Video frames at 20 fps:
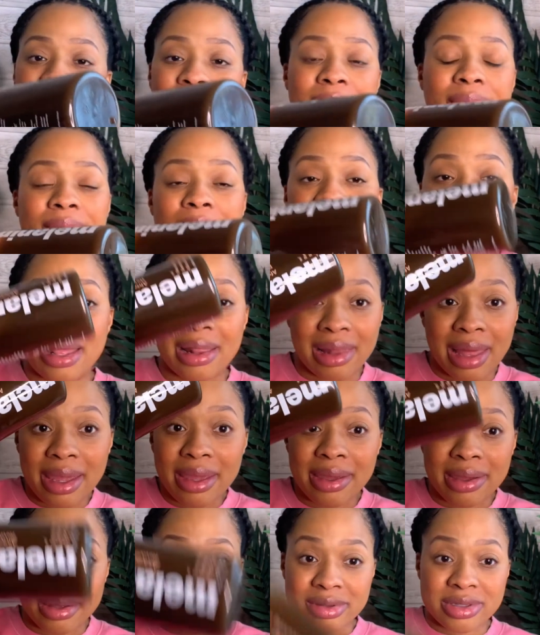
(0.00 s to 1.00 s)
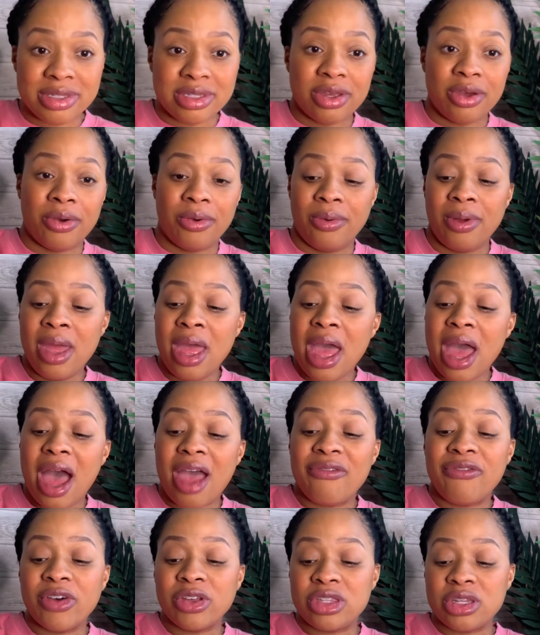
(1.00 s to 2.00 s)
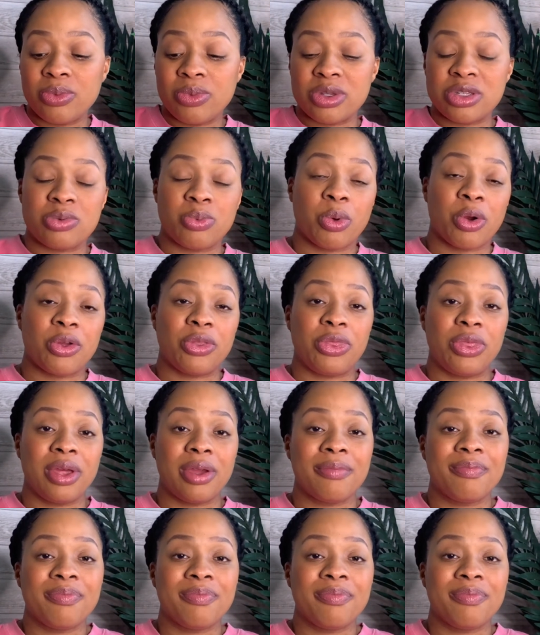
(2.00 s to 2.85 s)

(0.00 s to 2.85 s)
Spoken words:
I like it. So I felt it was worth it.